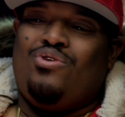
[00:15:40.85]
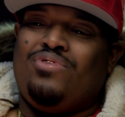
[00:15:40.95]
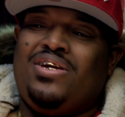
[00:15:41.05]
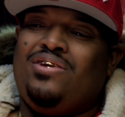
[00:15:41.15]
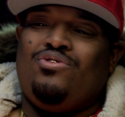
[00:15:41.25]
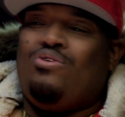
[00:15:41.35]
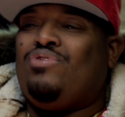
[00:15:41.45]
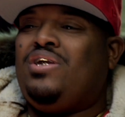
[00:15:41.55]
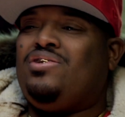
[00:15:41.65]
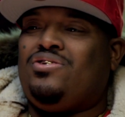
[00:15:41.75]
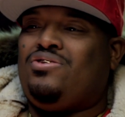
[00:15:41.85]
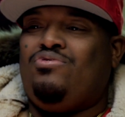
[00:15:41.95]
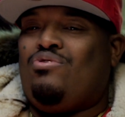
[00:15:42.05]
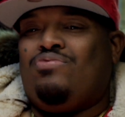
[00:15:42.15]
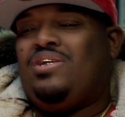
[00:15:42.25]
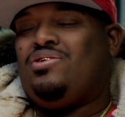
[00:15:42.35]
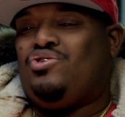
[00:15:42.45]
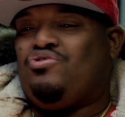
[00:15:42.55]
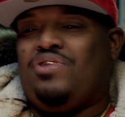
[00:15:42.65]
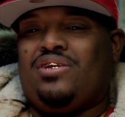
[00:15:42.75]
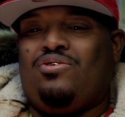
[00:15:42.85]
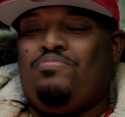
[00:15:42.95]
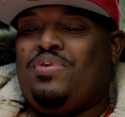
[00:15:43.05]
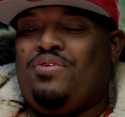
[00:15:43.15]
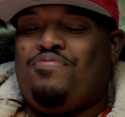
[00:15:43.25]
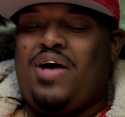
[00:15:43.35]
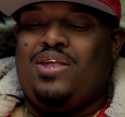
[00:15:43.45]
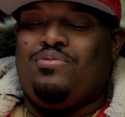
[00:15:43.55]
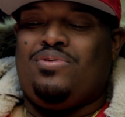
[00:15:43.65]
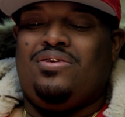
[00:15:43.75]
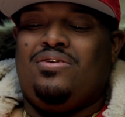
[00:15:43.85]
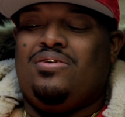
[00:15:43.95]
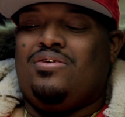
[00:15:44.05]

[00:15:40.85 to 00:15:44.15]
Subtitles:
you don't need to drink. Don't be a follower.